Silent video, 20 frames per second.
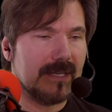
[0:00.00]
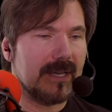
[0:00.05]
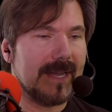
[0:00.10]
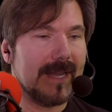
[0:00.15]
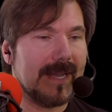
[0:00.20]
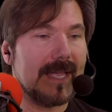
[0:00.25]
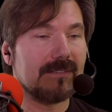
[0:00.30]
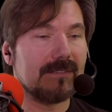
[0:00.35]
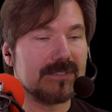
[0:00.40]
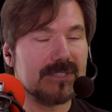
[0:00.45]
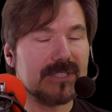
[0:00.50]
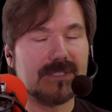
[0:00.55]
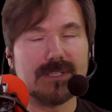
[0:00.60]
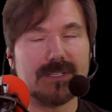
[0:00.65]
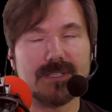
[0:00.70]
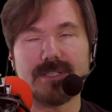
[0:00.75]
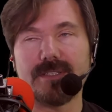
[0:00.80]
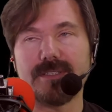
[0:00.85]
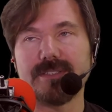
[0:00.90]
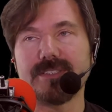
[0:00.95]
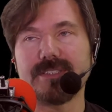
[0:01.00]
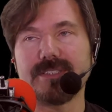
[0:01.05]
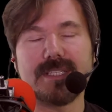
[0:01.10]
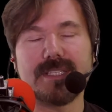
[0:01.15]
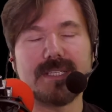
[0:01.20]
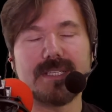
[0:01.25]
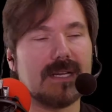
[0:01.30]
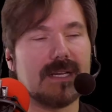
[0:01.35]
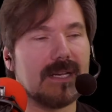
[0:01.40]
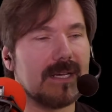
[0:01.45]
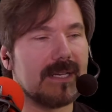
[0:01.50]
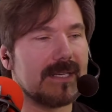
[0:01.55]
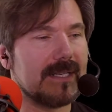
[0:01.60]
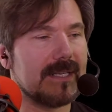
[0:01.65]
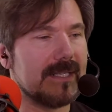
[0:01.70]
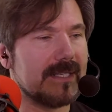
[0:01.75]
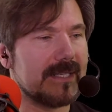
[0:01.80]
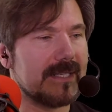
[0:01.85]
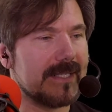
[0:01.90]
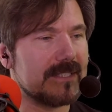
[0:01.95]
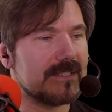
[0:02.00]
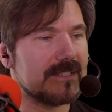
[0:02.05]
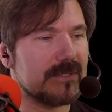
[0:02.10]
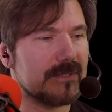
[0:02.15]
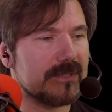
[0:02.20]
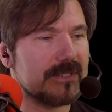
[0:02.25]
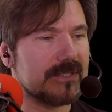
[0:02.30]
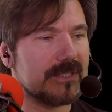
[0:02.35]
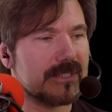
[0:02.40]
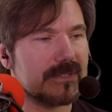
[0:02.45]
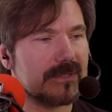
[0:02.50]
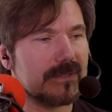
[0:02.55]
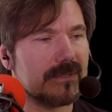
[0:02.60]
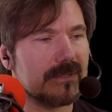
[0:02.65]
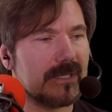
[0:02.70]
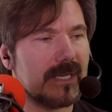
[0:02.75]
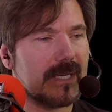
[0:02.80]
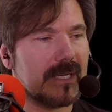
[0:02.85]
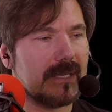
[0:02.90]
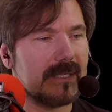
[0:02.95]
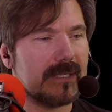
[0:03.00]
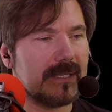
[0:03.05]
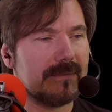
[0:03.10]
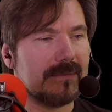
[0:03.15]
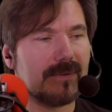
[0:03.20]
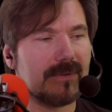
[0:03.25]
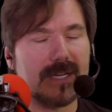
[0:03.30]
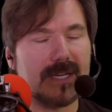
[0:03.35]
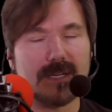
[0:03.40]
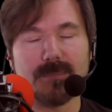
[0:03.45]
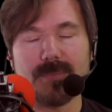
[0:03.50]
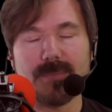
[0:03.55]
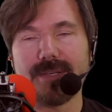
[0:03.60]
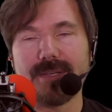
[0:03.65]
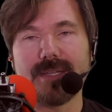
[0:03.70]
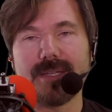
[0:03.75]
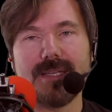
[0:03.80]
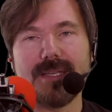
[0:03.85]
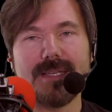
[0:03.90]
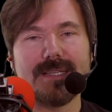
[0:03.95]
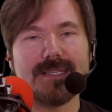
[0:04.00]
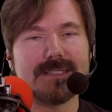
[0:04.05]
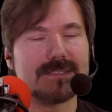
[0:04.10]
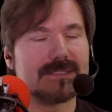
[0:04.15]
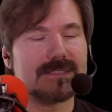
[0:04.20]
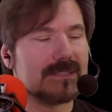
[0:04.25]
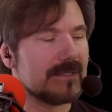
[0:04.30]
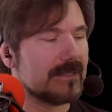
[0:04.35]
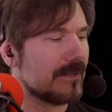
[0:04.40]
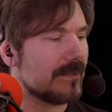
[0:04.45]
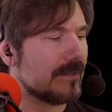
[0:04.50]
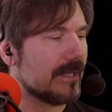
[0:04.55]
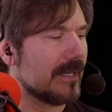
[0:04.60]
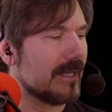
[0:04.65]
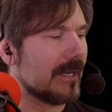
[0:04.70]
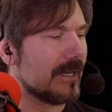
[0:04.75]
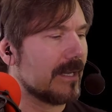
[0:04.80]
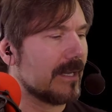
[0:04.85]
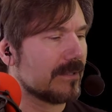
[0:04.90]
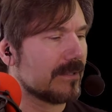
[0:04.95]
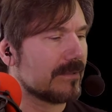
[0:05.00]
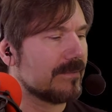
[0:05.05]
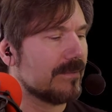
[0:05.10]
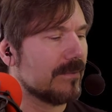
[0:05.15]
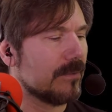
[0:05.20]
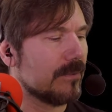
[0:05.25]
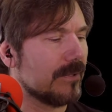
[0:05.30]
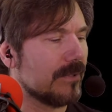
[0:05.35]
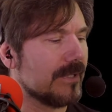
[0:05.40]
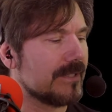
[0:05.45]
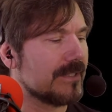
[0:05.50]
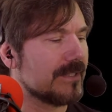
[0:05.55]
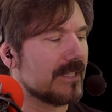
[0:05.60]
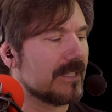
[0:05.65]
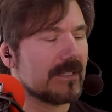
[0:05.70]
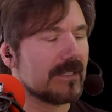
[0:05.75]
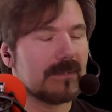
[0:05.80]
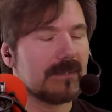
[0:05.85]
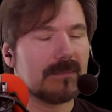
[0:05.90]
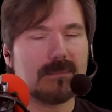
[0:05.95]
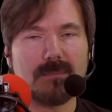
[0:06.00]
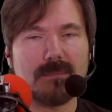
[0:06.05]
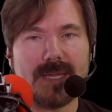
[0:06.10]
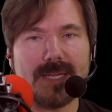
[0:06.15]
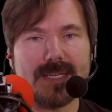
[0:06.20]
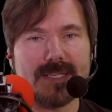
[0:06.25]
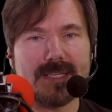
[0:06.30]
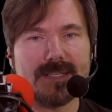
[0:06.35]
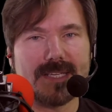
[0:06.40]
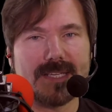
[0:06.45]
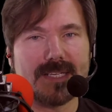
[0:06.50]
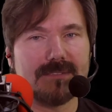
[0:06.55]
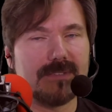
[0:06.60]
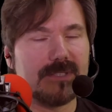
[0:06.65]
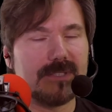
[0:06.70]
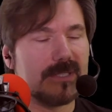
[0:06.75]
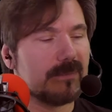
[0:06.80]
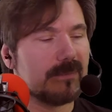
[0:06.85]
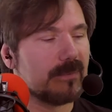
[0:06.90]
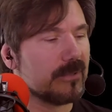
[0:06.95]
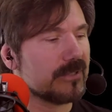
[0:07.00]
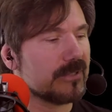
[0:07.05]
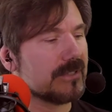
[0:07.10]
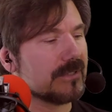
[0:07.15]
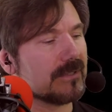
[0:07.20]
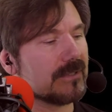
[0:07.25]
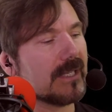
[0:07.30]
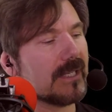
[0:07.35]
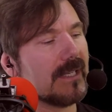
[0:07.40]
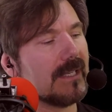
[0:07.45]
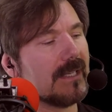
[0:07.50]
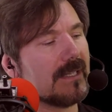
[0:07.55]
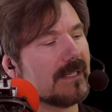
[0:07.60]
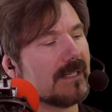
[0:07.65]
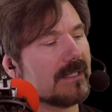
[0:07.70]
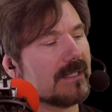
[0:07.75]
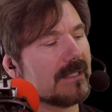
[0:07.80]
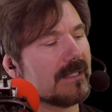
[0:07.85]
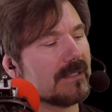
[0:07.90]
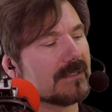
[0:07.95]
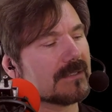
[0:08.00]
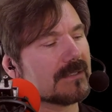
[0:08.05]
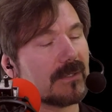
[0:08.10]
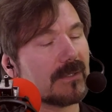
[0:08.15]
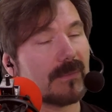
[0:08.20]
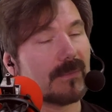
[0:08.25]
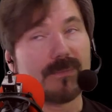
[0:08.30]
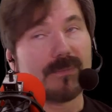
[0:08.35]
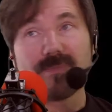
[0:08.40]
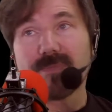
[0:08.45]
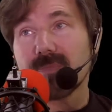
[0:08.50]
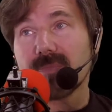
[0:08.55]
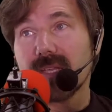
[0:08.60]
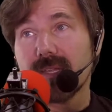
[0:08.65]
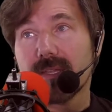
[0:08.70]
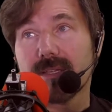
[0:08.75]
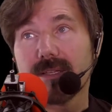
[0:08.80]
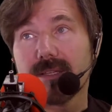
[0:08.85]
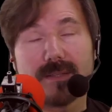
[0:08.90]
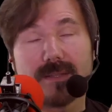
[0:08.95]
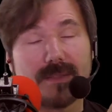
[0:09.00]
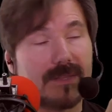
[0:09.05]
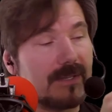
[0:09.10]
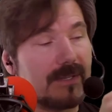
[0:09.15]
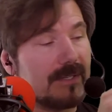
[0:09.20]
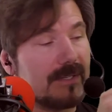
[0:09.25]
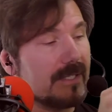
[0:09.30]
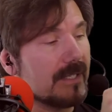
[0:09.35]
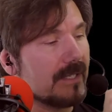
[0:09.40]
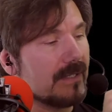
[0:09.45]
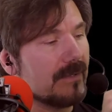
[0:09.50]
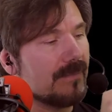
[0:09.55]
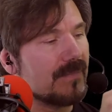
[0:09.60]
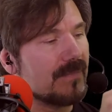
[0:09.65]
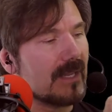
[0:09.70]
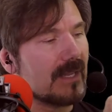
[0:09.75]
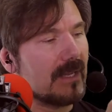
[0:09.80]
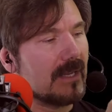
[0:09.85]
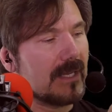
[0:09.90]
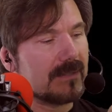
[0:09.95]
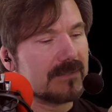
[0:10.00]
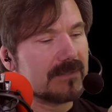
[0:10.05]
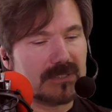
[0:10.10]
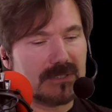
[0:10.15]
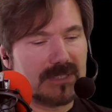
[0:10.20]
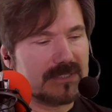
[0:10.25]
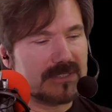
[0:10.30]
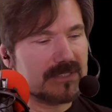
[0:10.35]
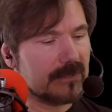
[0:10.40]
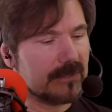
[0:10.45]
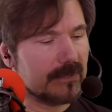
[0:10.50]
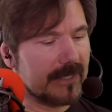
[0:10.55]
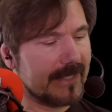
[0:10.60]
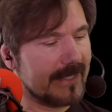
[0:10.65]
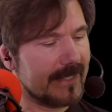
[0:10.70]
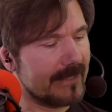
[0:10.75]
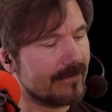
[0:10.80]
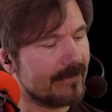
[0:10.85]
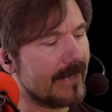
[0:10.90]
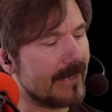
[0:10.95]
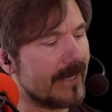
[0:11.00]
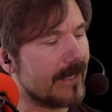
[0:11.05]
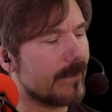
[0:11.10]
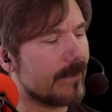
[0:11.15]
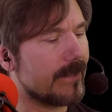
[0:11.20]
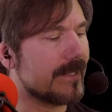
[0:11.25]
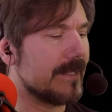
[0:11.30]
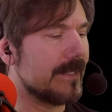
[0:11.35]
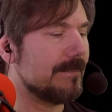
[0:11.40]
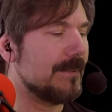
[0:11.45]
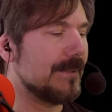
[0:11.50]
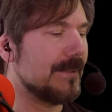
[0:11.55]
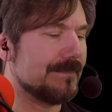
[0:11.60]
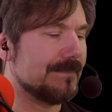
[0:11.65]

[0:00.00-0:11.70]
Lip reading: avatars in a surgical environment. So I look forward to making that available soon. So there you go. So let's go ahead and fire it up.